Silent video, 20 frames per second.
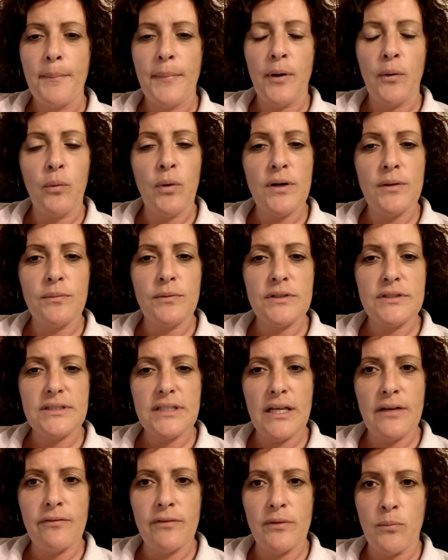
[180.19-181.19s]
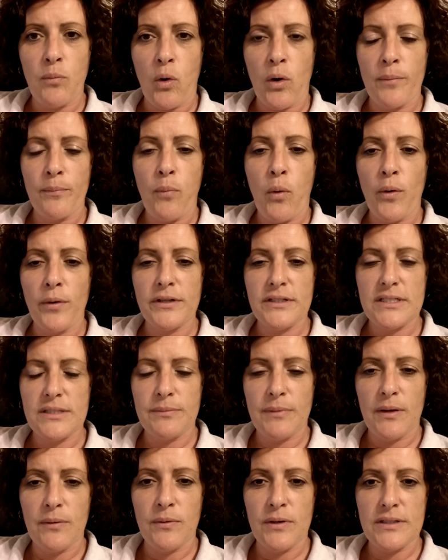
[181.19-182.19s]
But what was even more important
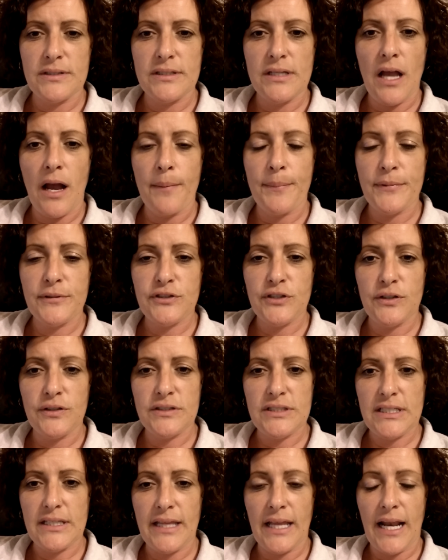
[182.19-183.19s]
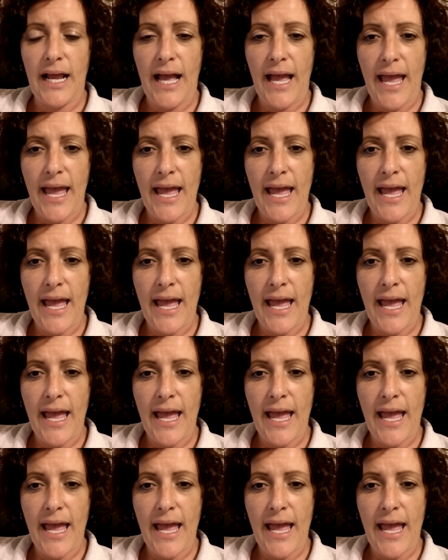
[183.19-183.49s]
to me was the opportunity that I